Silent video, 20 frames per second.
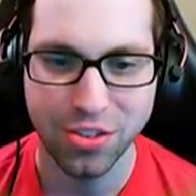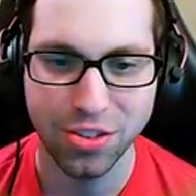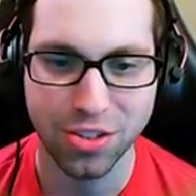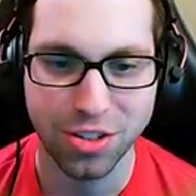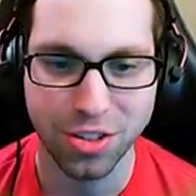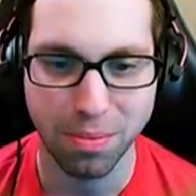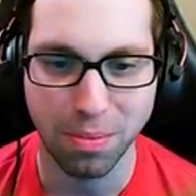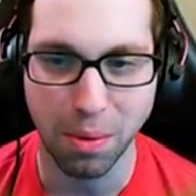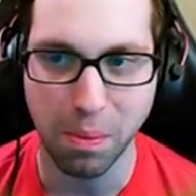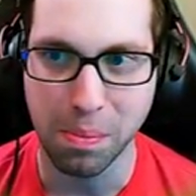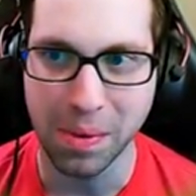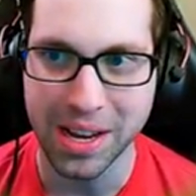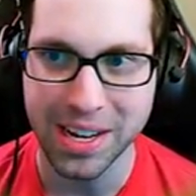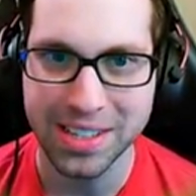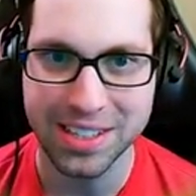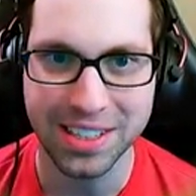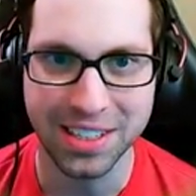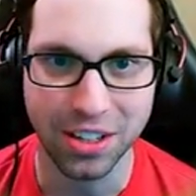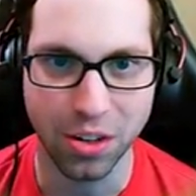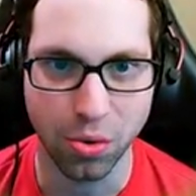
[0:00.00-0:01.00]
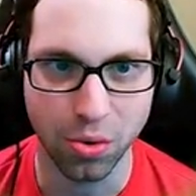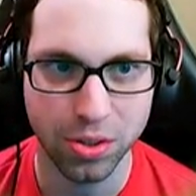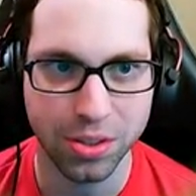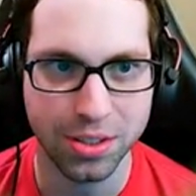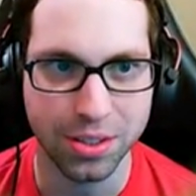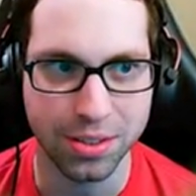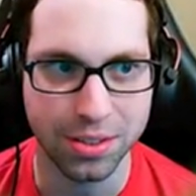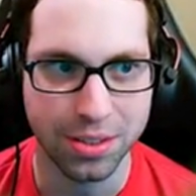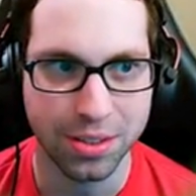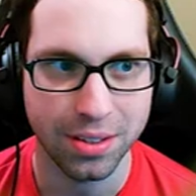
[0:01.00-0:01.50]
are some amazing
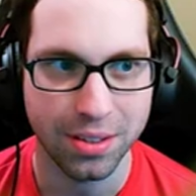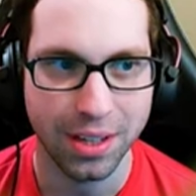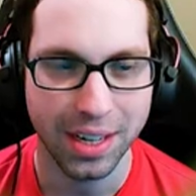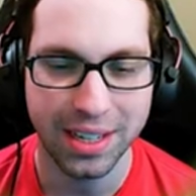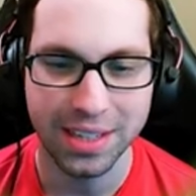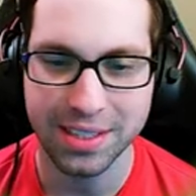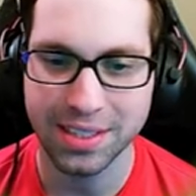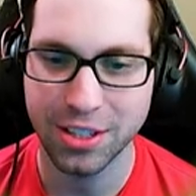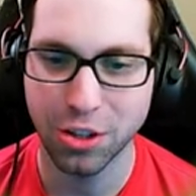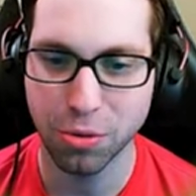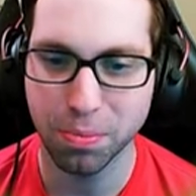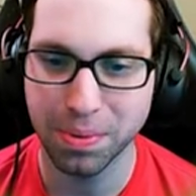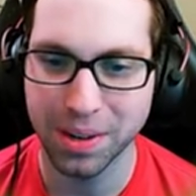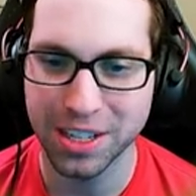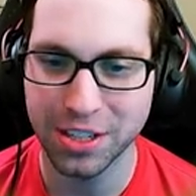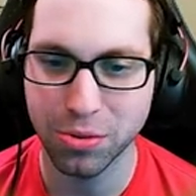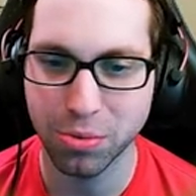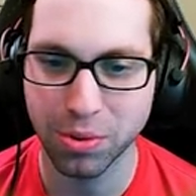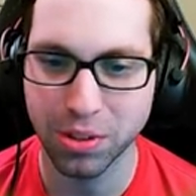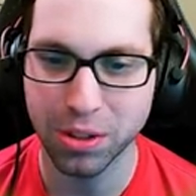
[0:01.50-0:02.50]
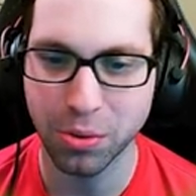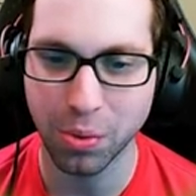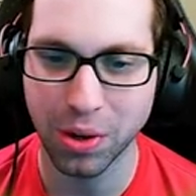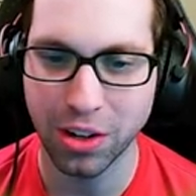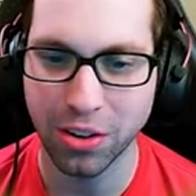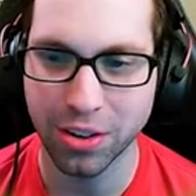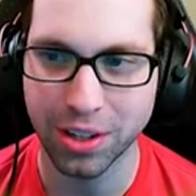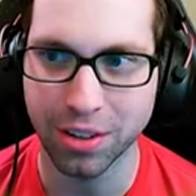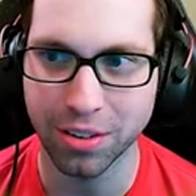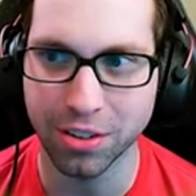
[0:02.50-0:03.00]
courses, and it still plays really
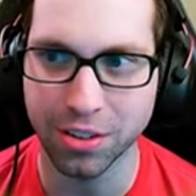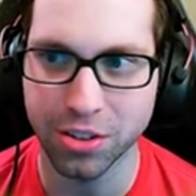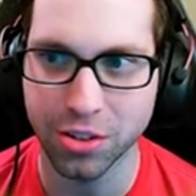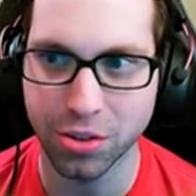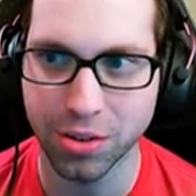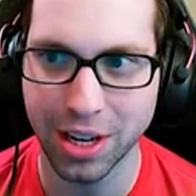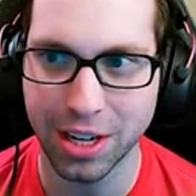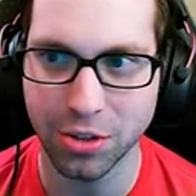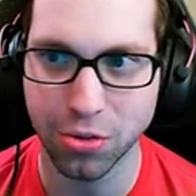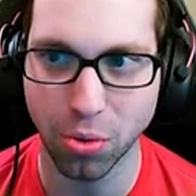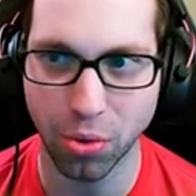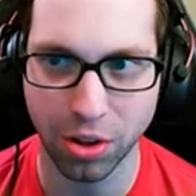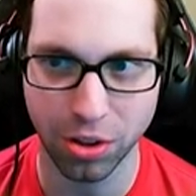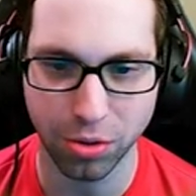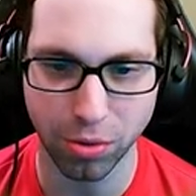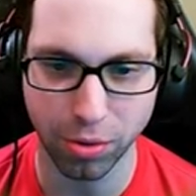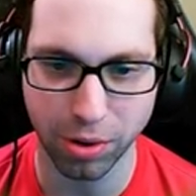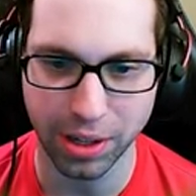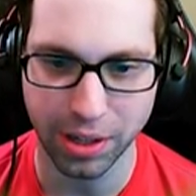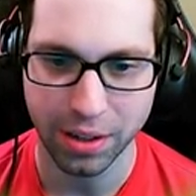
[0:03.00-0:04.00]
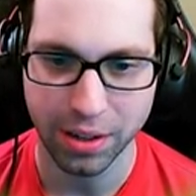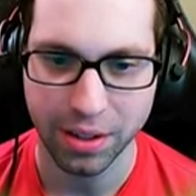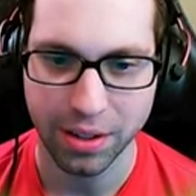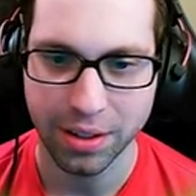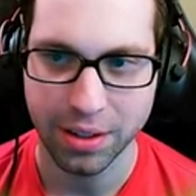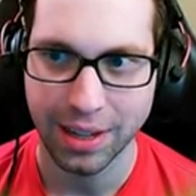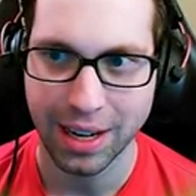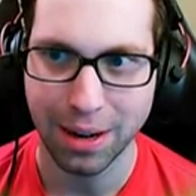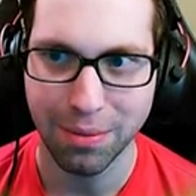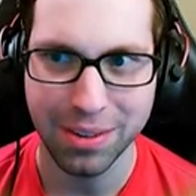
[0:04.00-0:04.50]
well here in 2K23.
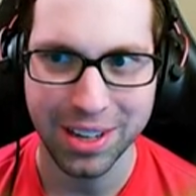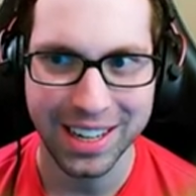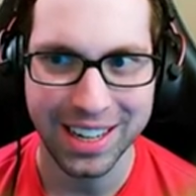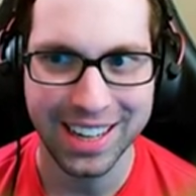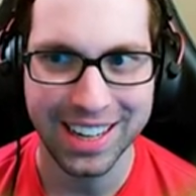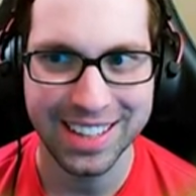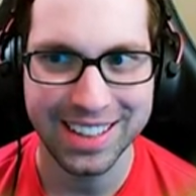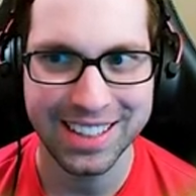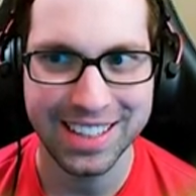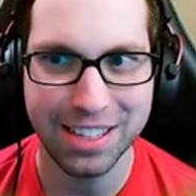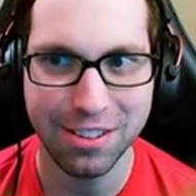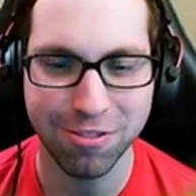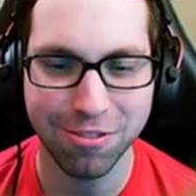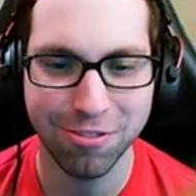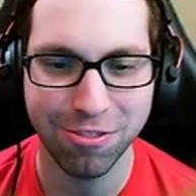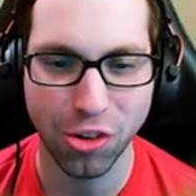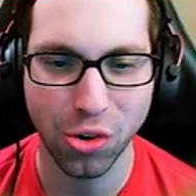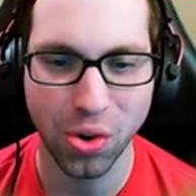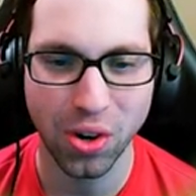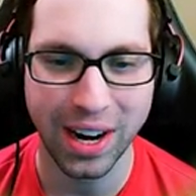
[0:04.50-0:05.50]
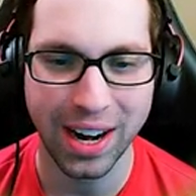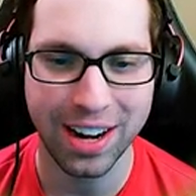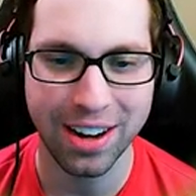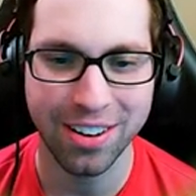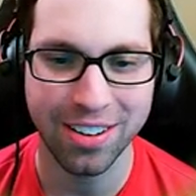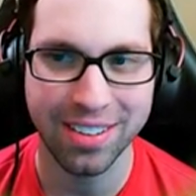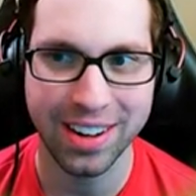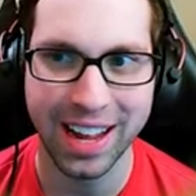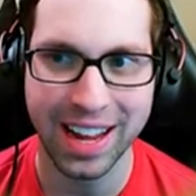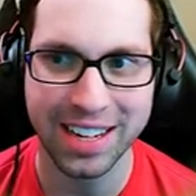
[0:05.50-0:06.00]
I'm gonna hit the four
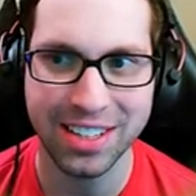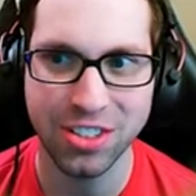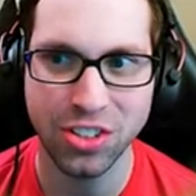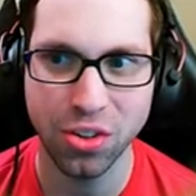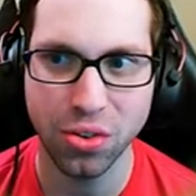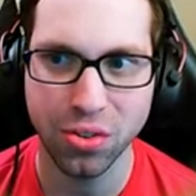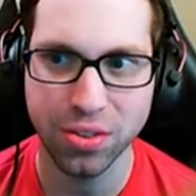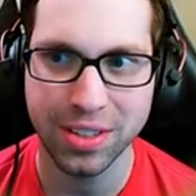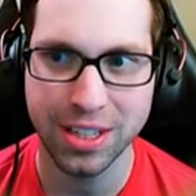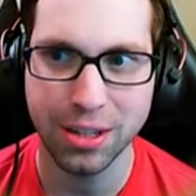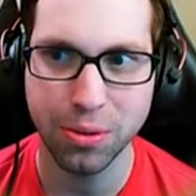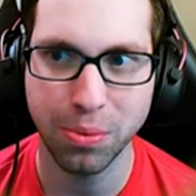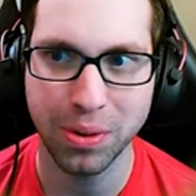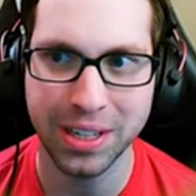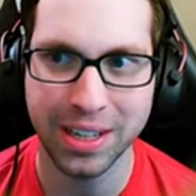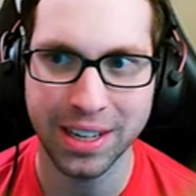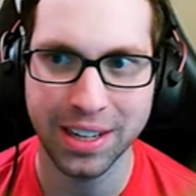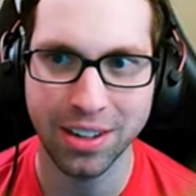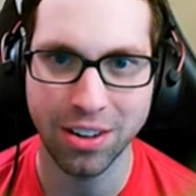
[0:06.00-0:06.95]
iron. I don't think we get it